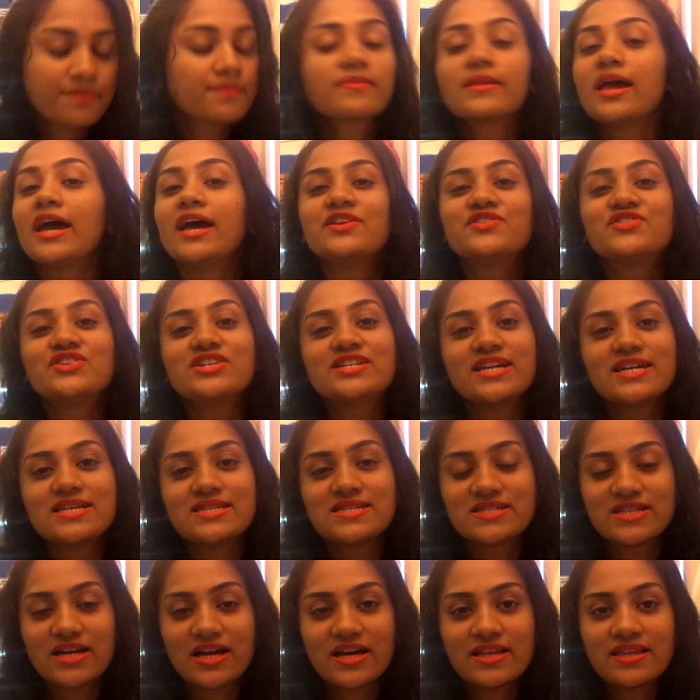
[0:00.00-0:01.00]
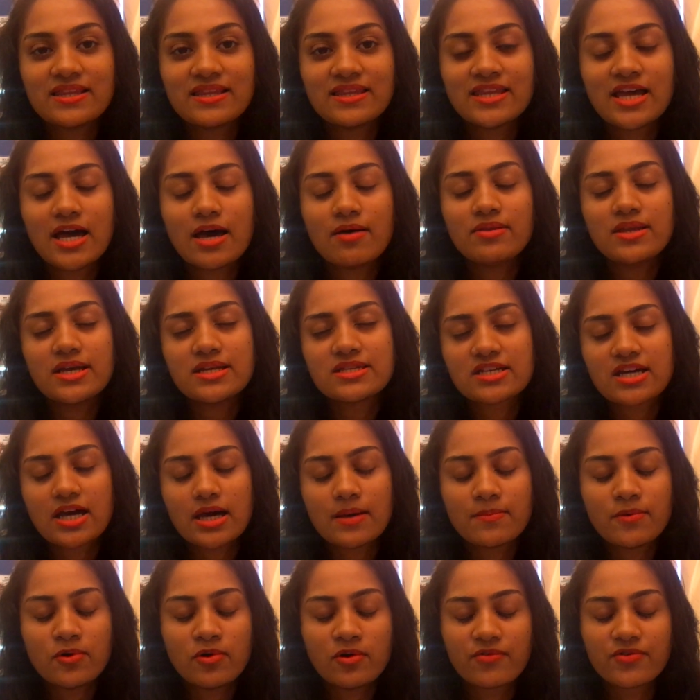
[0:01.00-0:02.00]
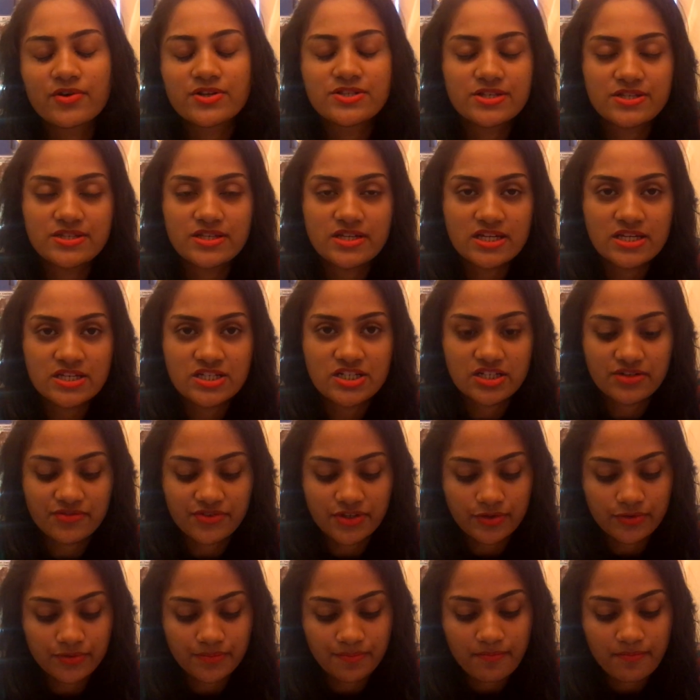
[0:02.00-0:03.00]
Entry test done. Now let's come over to the interview.